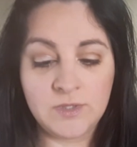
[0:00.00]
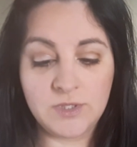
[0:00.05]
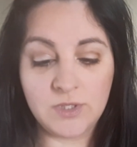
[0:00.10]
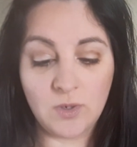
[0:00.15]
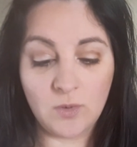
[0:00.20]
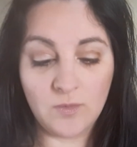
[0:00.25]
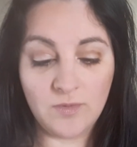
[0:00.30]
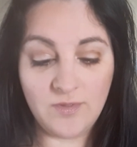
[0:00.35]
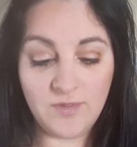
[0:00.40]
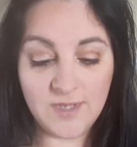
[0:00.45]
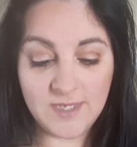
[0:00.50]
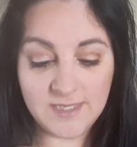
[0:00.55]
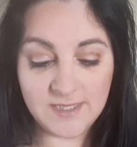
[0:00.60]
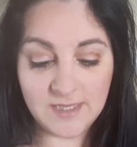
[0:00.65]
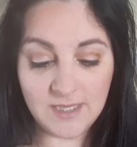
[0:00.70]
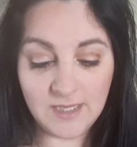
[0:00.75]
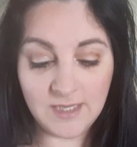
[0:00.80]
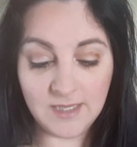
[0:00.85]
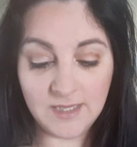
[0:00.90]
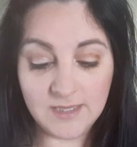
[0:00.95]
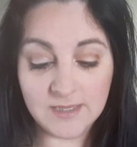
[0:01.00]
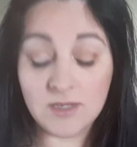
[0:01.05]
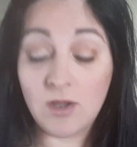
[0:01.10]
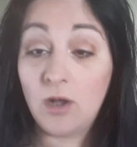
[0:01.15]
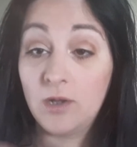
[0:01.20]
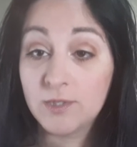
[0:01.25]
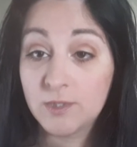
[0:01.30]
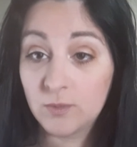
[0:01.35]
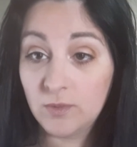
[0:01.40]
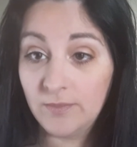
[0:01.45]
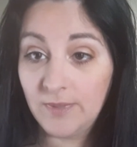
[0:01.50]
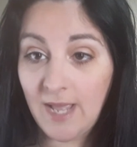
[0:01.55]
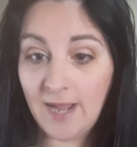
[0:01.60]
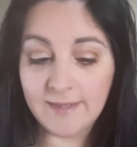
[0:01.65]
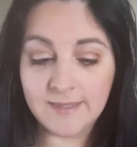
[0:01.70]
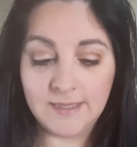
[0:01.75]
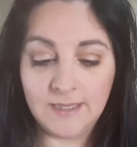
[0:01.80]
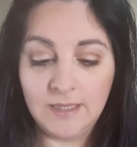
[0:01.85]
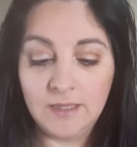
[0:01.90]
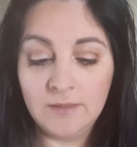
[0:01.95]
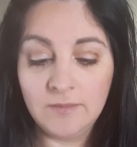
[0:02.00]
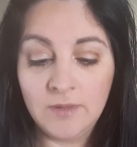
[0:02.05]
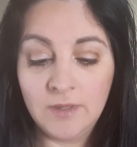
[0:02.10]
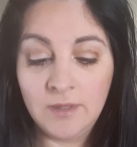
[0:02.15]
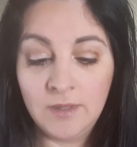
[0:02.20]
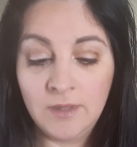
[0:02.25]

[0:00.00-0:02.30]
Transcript: So this is also a black tea.